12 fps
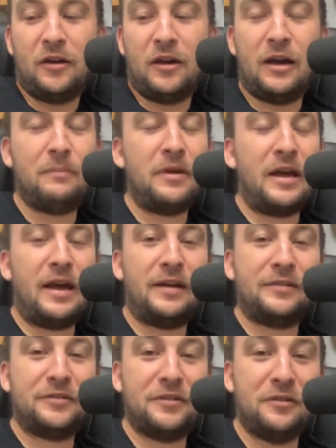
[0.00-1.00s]
I'm going to
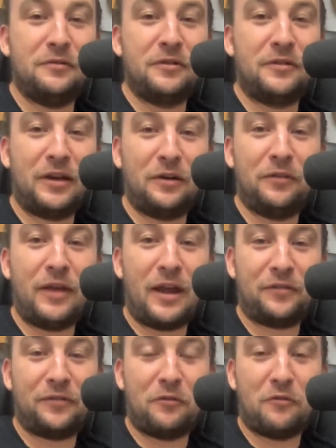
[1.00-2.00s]
ask you to tell
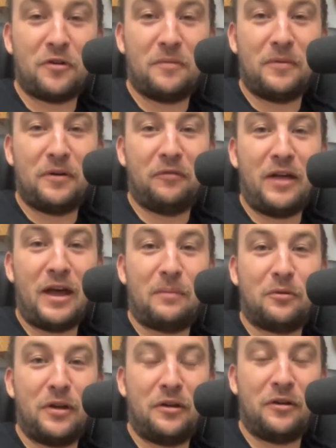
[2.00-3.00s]
that story, but
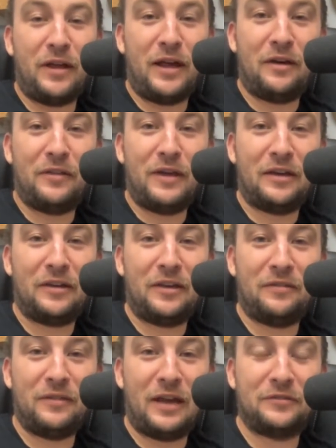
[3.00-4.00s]
elaborate on how
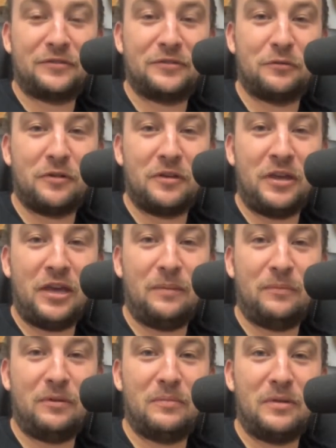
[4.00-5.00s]
that story
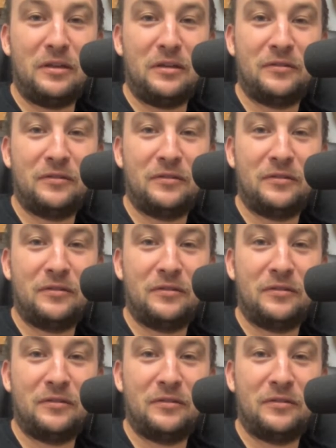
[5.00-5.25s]
came to be.